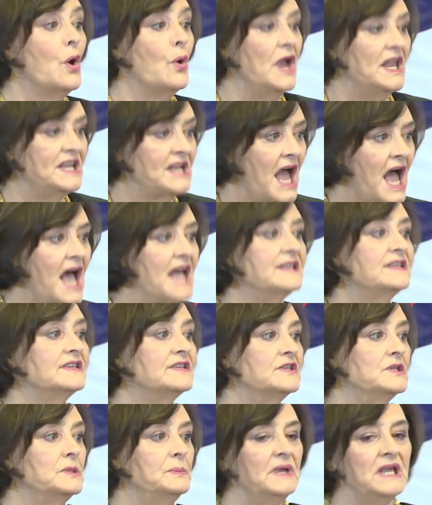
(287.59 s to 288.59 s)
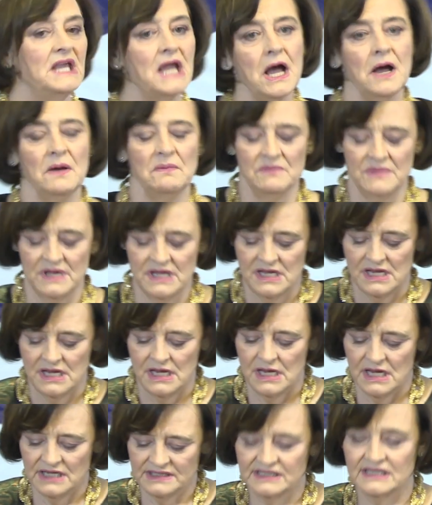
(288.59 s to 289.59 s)
It has to become
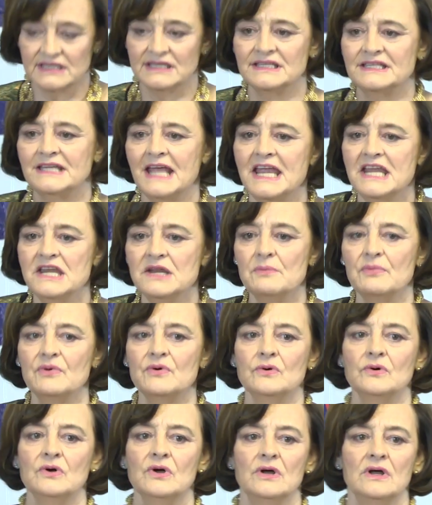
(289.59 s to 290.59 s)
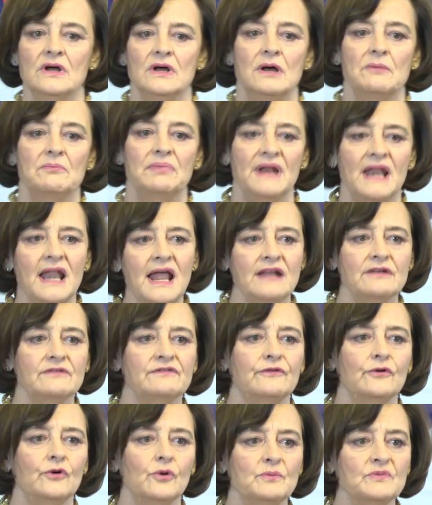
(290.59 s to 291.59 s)
a sustainable
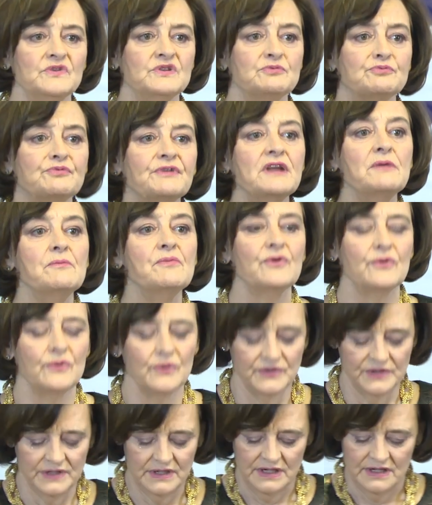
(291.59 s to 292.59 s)
platform, springboard